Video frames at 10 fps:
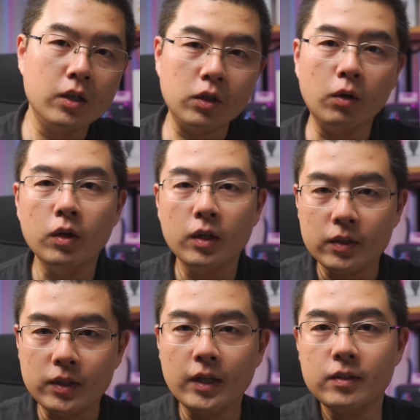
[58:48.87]
So
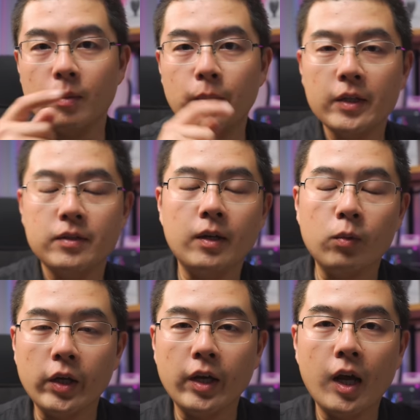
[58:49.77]
that is a basic
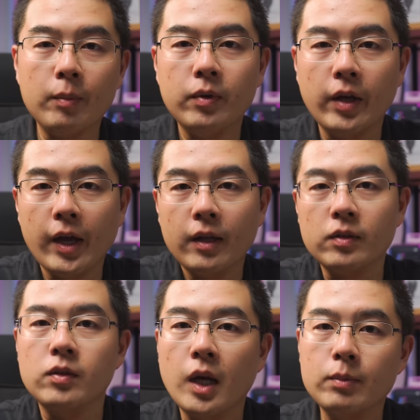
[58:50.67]
recap
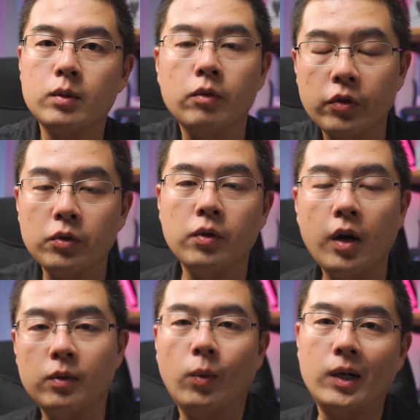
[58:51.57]
and in-depth review
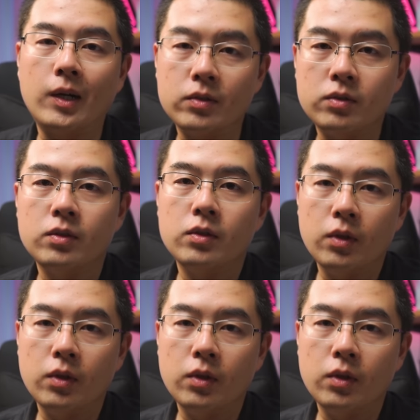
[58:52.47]
on the One RS